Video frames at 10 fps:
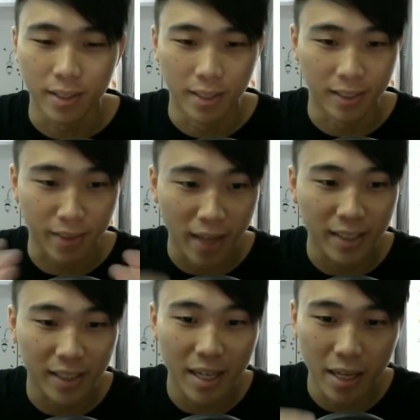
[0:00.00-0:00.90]
it's
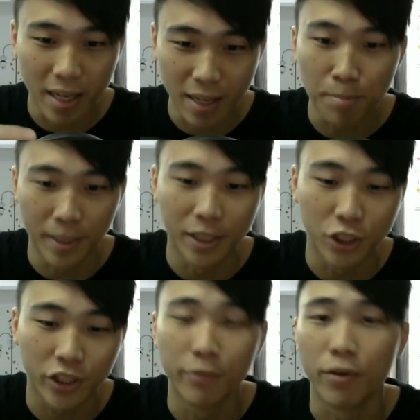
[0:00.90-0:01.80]
nicely in
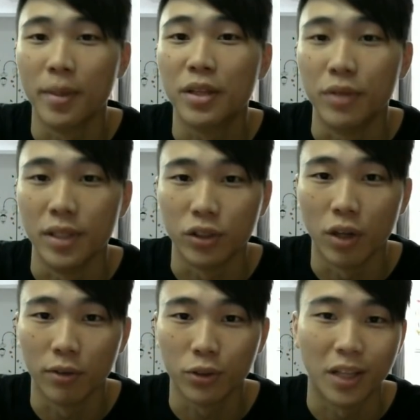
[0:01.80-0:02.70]
position for me to
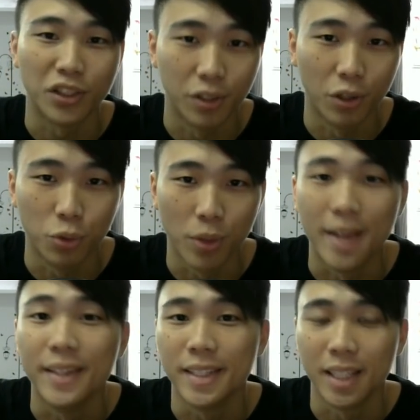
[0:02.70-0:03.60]
dissolve, so I shall not do
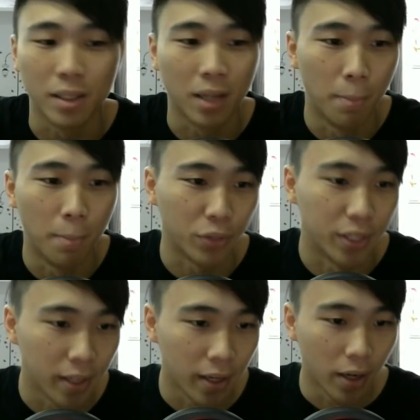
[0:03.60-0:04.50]
anything about it.